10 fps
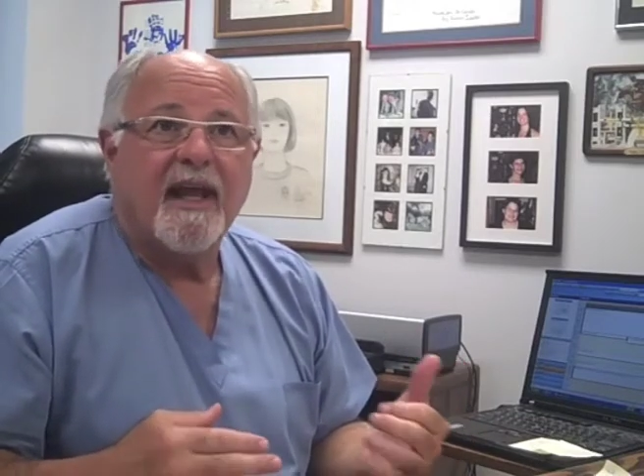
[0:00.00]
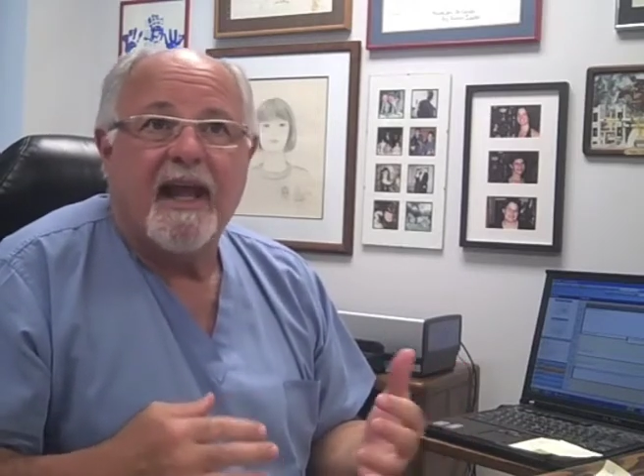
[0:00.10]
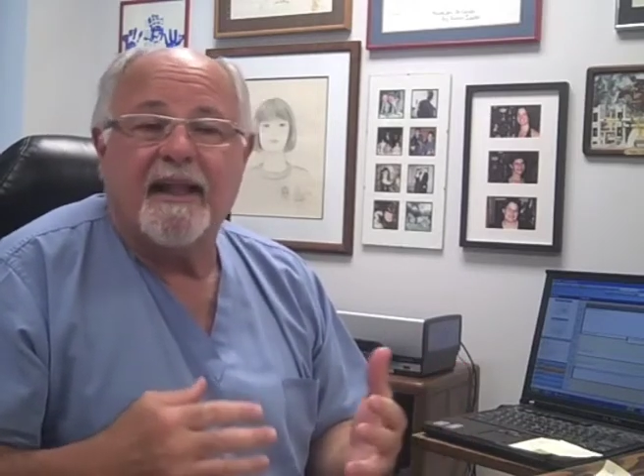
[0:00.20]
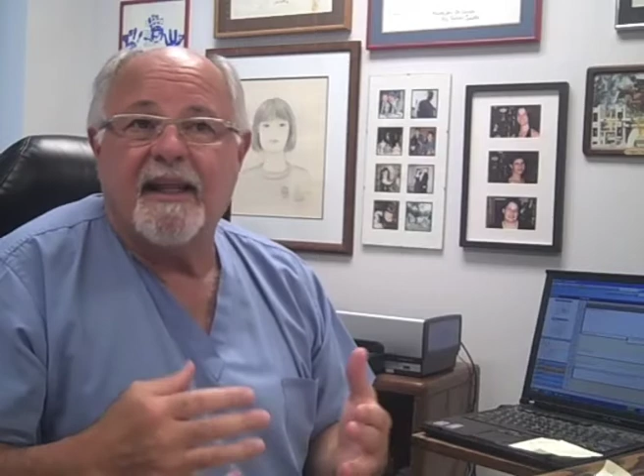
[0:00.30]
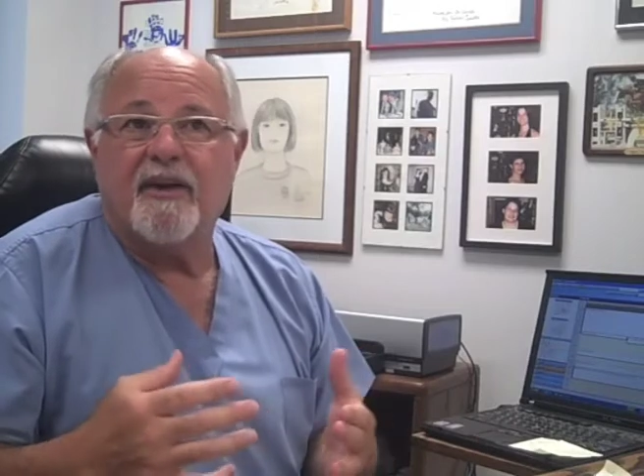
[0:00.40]

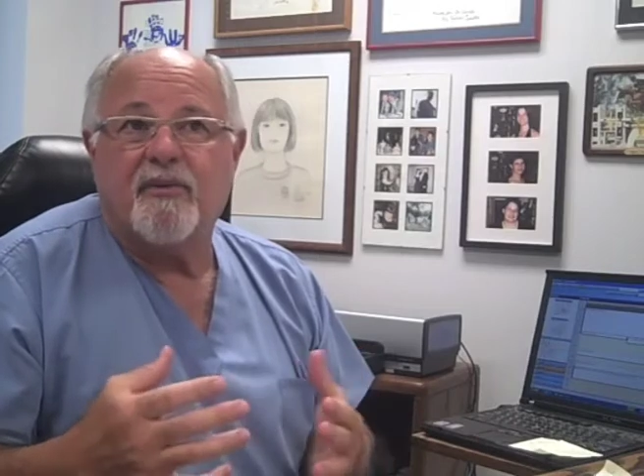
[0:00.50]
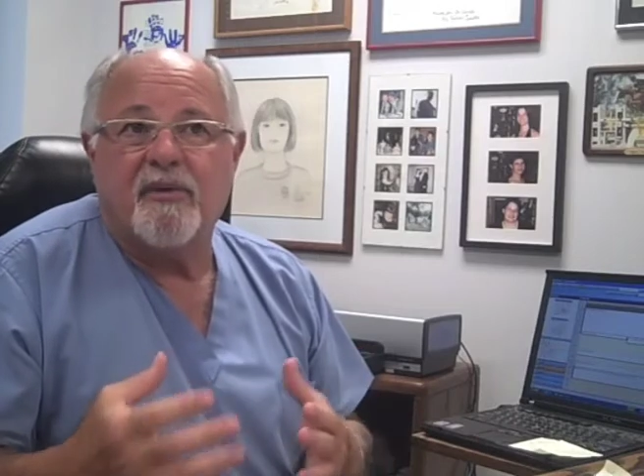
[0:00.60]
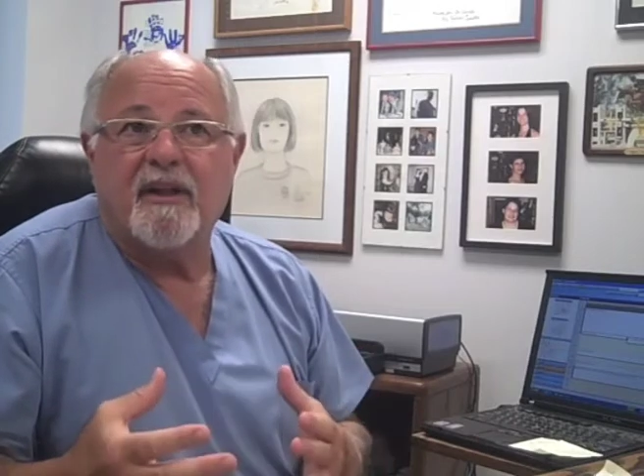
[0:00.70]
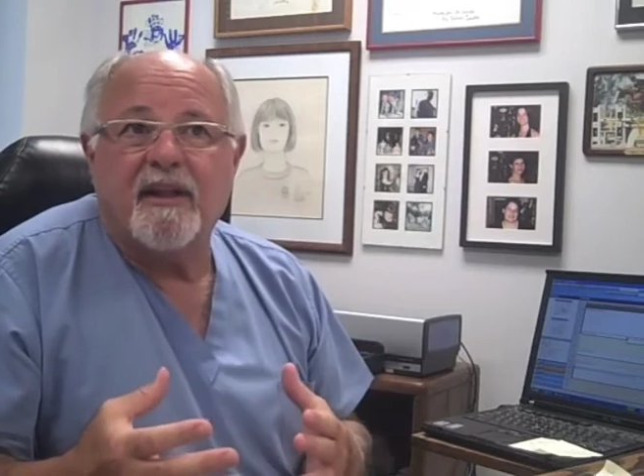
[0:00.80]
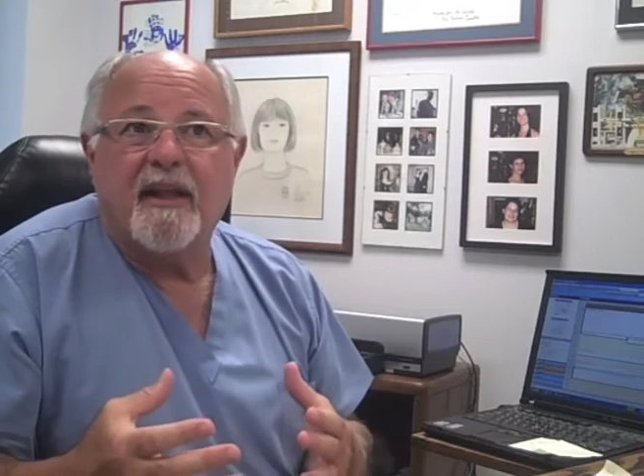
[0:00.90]
and then
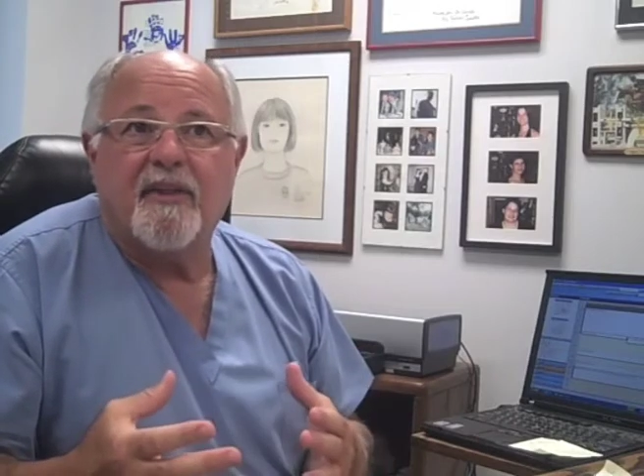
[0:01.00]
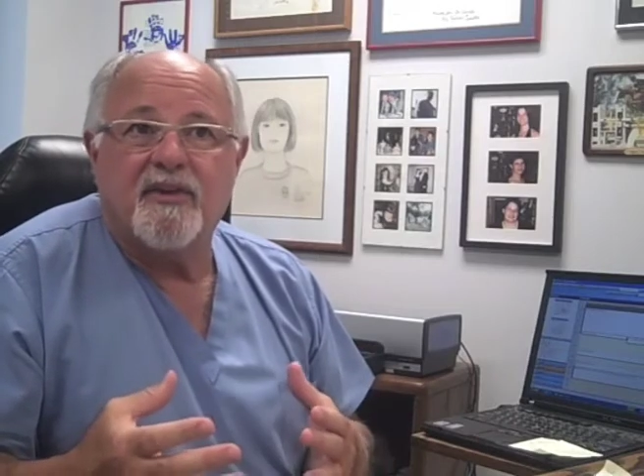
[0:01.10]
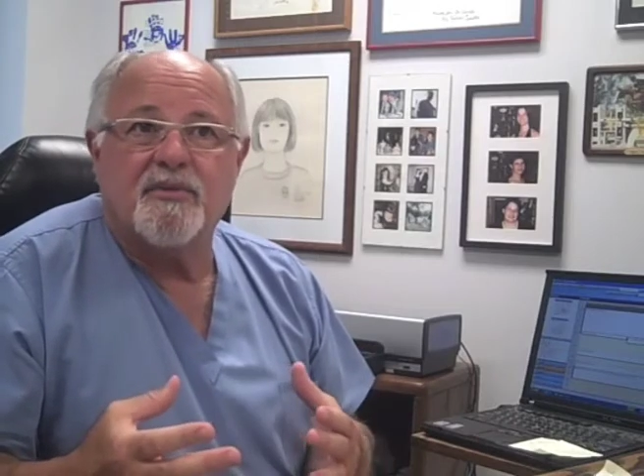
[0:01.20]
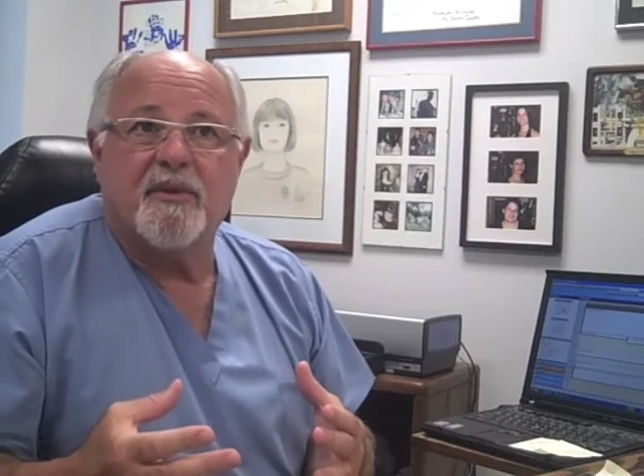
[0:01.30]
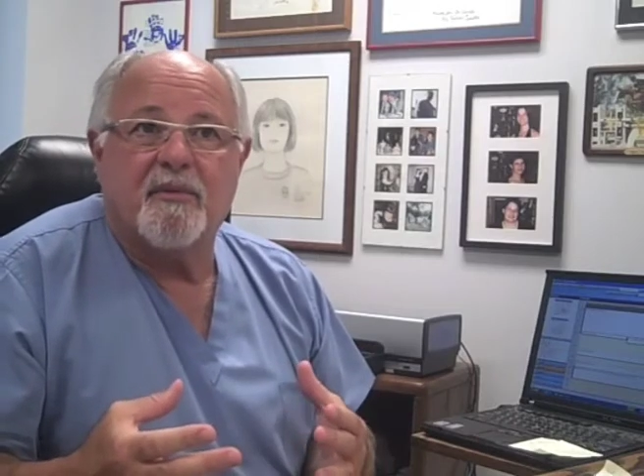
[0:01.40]
treat the
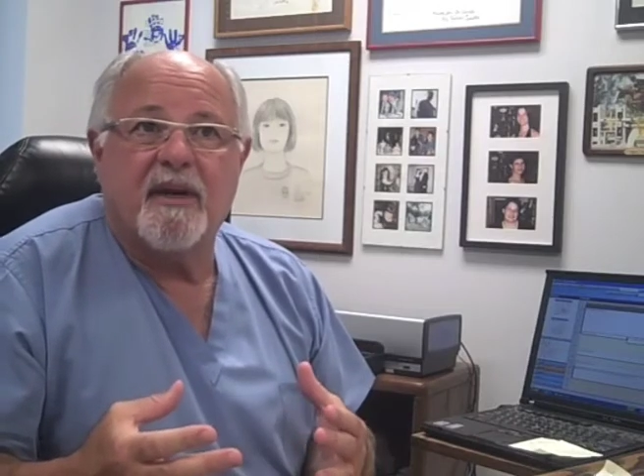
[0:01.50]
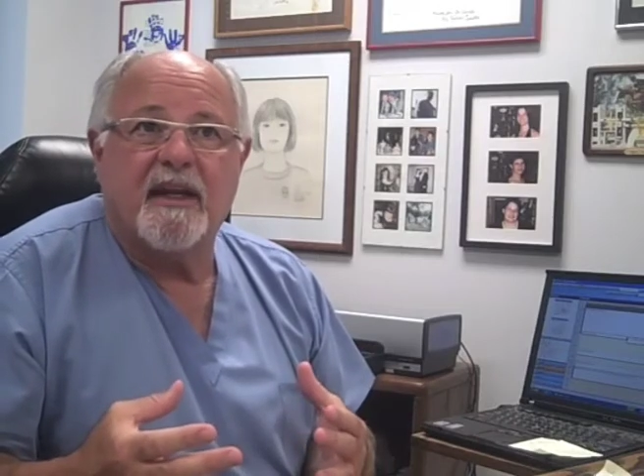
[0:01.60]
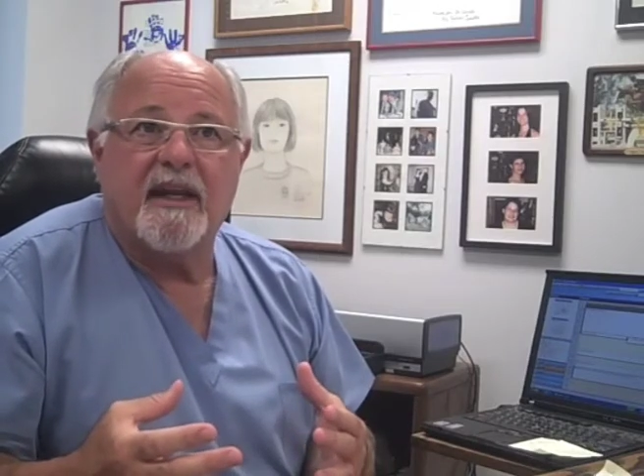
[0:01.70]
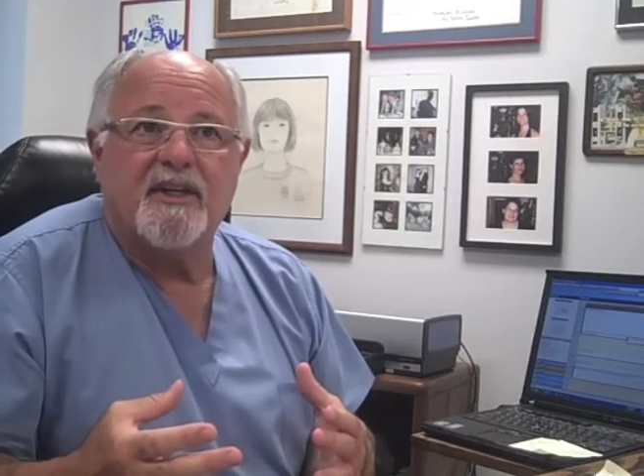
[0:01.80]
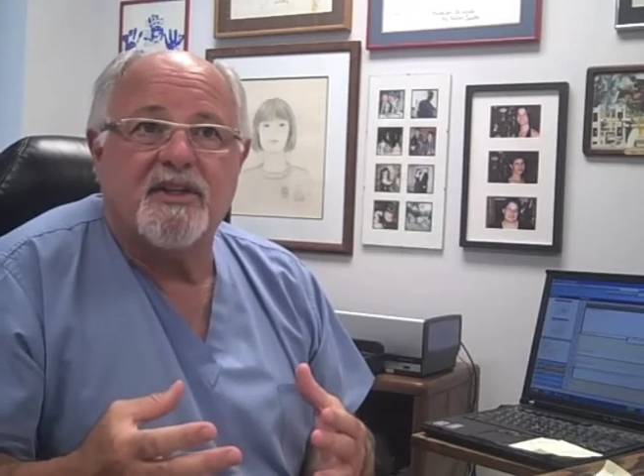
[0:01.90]
others with
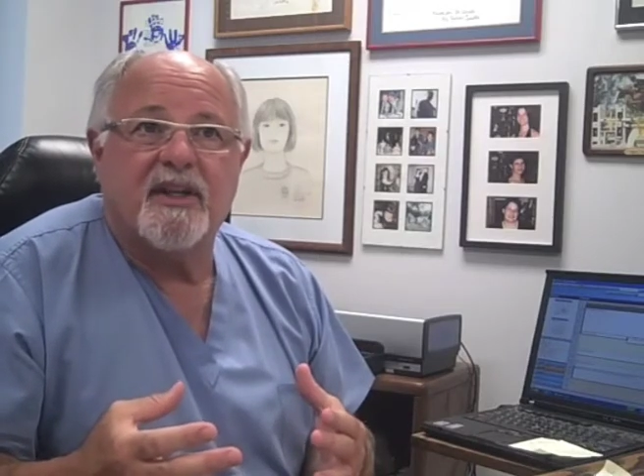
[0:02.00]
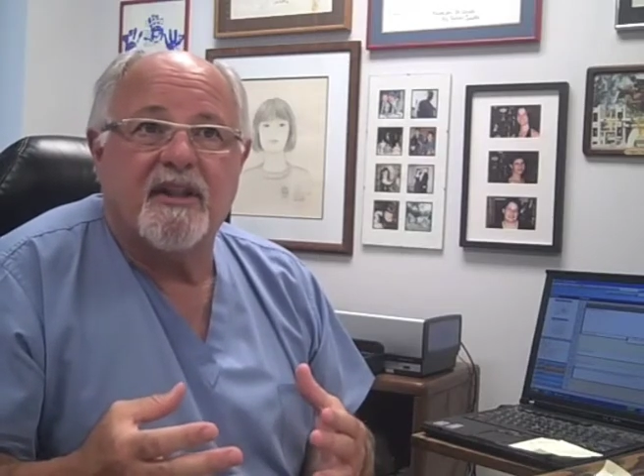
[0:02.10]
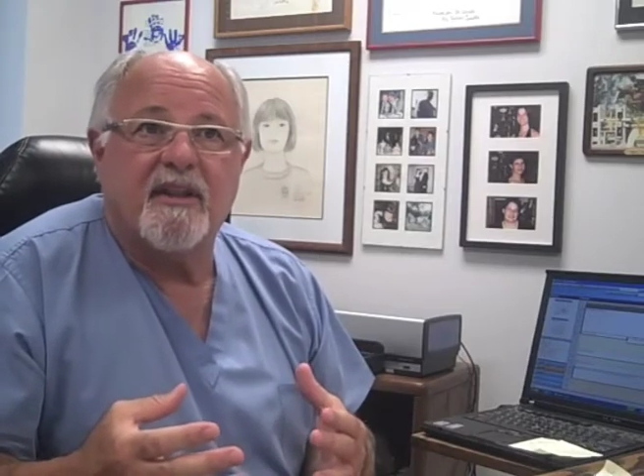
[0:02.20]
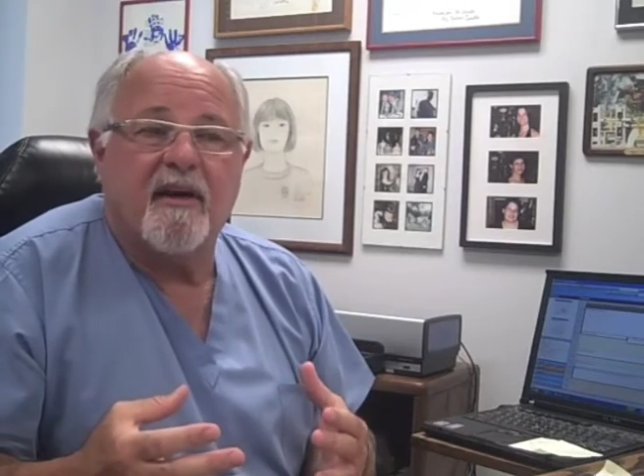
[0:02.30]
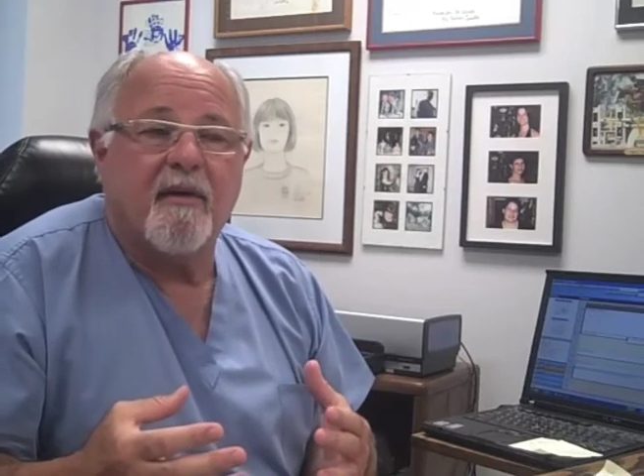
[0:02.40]
radiation
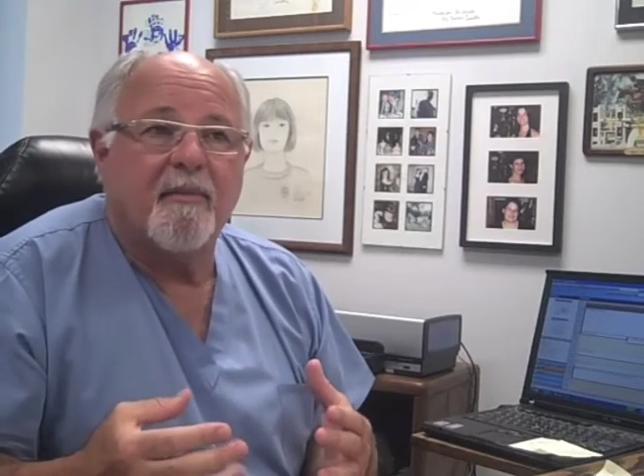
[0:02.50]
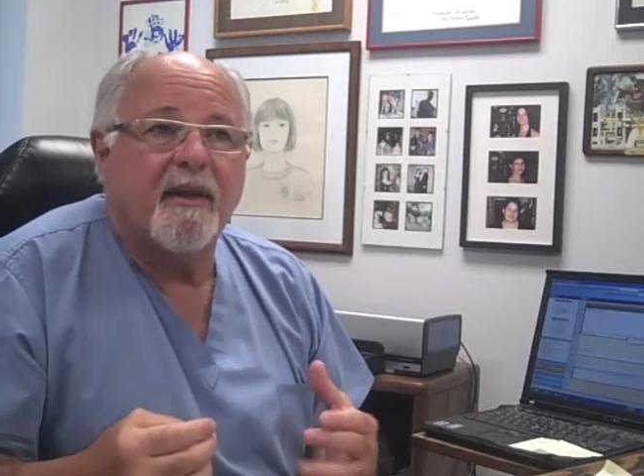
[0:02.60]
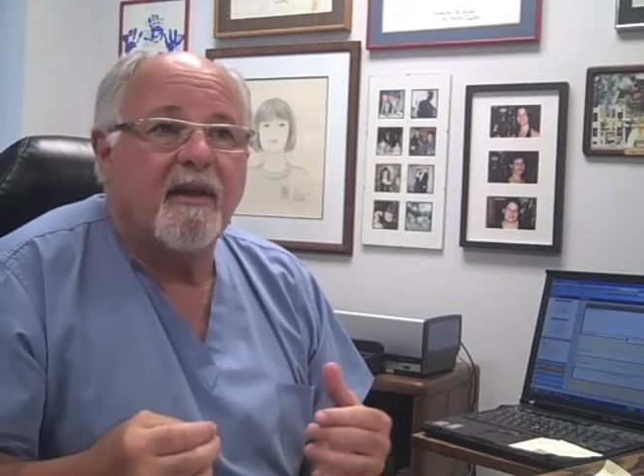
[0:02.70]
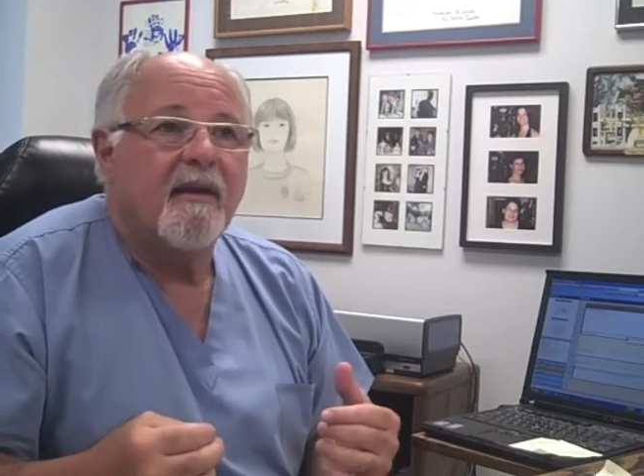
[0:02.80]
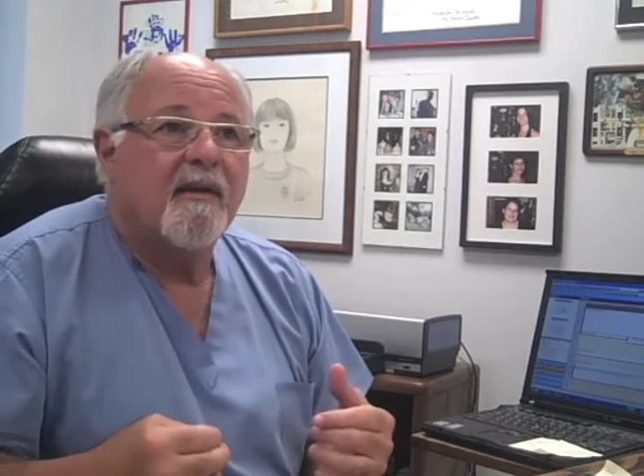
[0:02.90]
therapy.